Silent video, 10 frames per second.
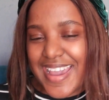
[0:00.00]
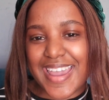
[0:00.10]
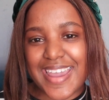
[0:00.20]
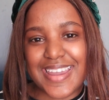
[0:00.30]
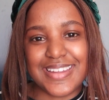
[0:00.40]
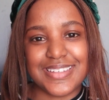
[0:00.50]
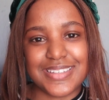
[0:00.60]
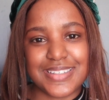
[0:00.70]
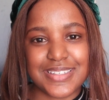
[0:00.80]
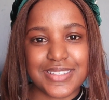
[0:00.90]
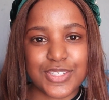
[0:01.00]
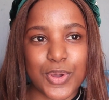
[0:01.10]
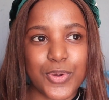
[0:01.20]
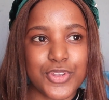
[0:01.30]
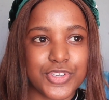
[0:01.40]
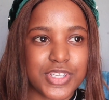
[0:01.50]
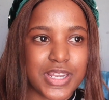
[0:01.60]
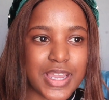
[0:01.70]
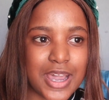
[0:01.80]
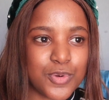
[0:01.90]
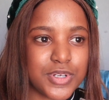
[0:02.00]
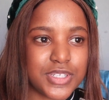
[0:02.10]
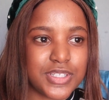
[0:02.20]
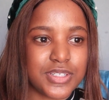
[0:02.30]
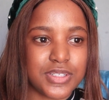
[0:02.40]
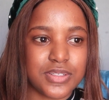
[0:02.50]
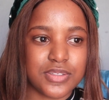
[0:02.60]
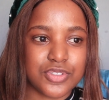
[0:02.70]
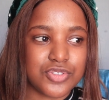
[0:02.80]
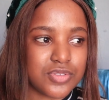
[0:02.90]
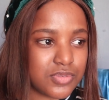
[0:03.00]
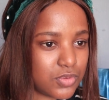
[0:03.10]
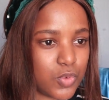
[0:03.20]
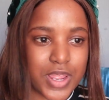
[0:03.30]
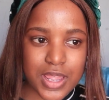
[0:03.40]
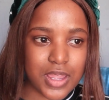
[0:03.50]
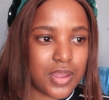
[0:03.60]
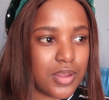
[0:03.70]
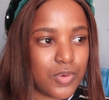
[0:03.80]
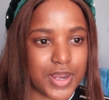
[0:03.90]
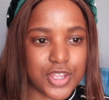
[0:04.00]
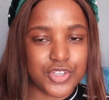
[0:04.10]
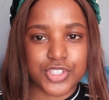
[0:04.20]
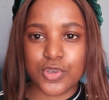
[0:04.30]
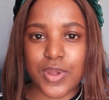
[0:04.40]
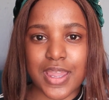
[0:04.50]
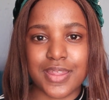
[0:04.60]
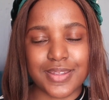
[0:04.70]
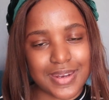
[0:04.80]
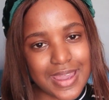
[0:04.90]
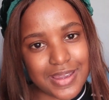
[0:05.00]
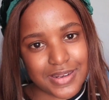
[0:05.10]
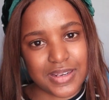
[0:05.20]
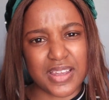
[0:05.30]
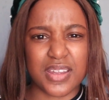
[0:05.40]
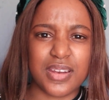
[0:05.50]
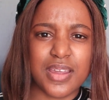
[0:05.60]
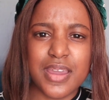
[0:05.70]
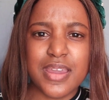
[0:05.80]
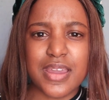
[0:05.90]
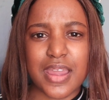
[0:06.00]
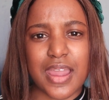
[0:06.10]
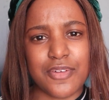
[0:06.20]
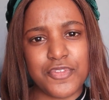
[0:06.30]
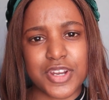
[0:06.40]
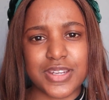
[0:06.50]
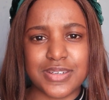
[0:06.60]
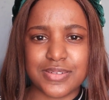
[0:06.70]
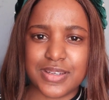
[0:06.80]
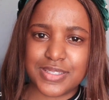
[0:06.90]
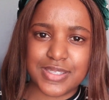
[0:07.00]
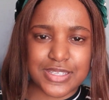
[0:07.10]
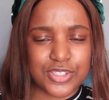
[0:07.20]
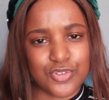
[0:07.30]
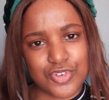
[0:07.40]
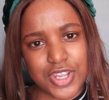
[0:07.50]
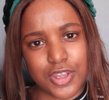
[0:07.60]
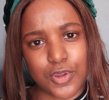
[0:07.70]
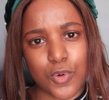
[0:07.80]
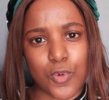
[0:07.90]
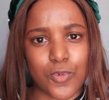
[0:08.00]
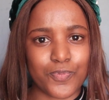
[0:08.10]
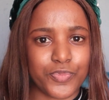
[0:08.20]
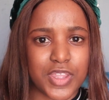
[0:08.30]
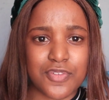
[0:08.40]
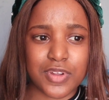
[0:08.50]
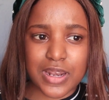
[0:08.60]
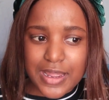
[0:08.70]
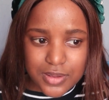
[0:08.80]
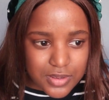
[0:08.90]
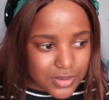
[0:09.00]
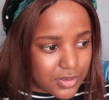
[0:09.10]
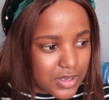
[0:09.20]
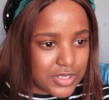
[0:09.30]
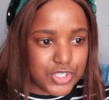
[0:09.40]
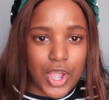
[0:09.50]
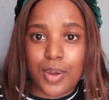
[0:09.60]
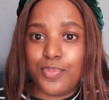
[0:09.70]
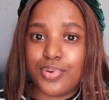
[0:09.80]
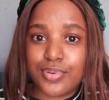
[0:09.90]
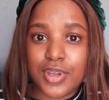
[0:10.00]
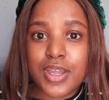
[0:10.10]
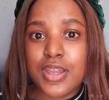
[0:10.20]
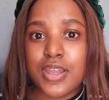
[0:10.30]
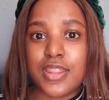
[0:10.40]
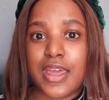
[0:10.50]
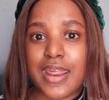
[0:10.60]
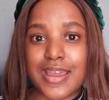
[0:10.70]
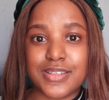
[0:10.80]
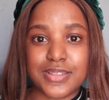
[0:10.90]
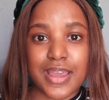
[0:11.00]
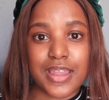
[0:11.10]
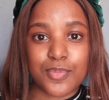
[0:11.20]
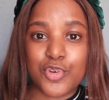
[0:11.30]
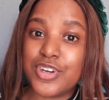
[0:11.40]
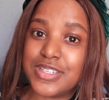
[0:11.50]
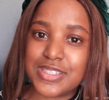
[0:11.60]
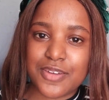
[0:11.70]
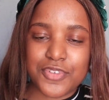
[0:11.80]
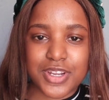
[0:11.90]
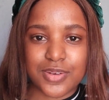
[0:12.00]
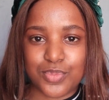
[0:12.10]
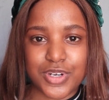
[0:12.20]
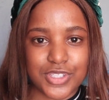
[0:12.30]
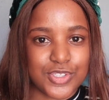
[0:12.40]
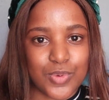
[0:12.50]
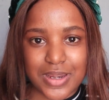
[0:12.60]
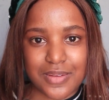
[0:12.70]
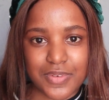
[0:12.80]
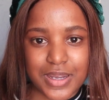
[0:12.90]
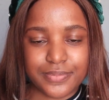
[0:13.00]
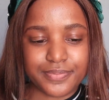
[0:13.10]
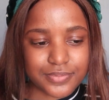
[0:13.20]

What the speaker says: And so usually I would wear what I usually wear and then add like an African accessory, or even like a top that has like prints, African prints or whatever.